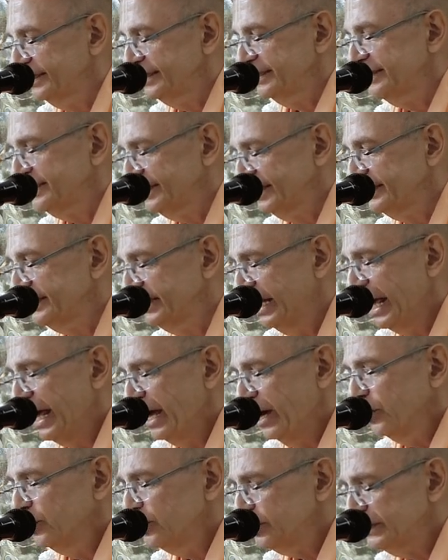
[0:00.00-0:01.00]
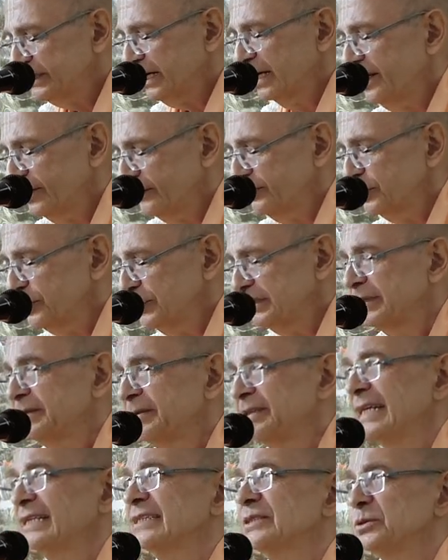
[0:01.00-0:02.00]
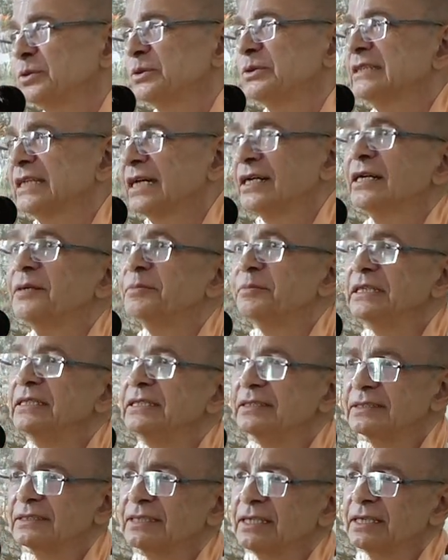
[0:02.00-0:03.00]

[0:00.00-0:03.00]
He says, Utsaha, what does Utsaha means?